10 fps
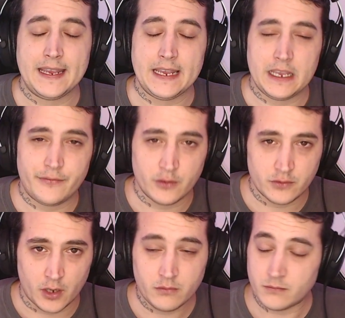If you
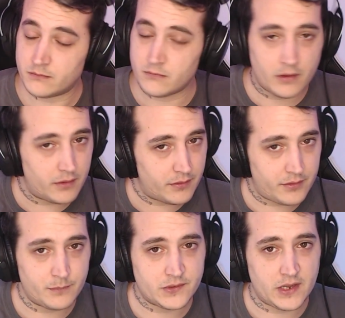don't,
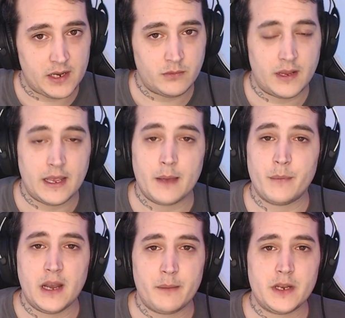thumbs down,
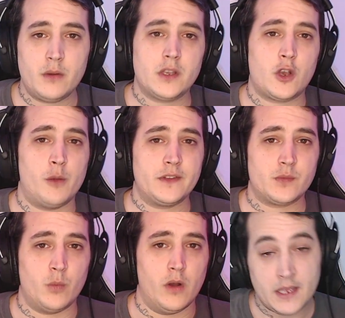but let me know in the comments
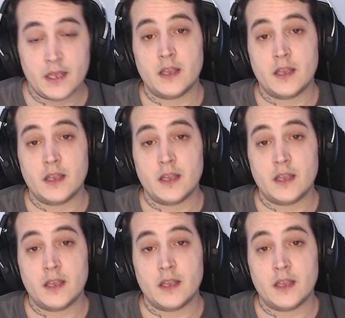why.